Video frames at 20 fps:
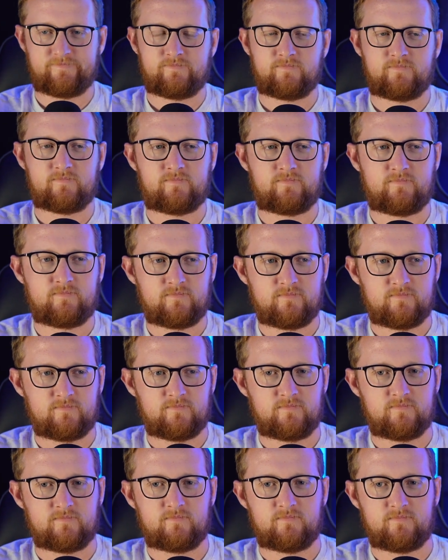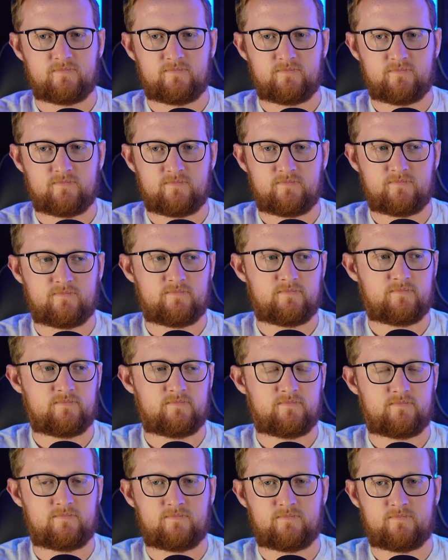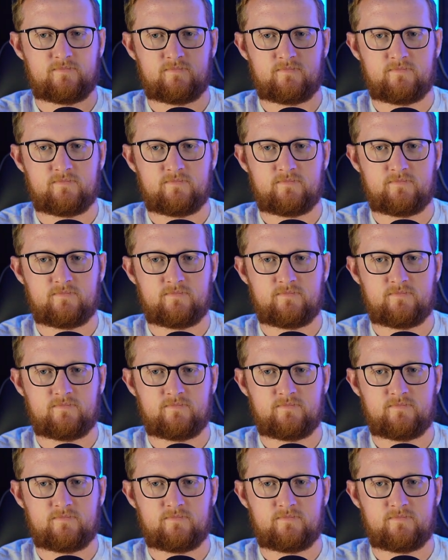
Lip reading: The person shown says nothing.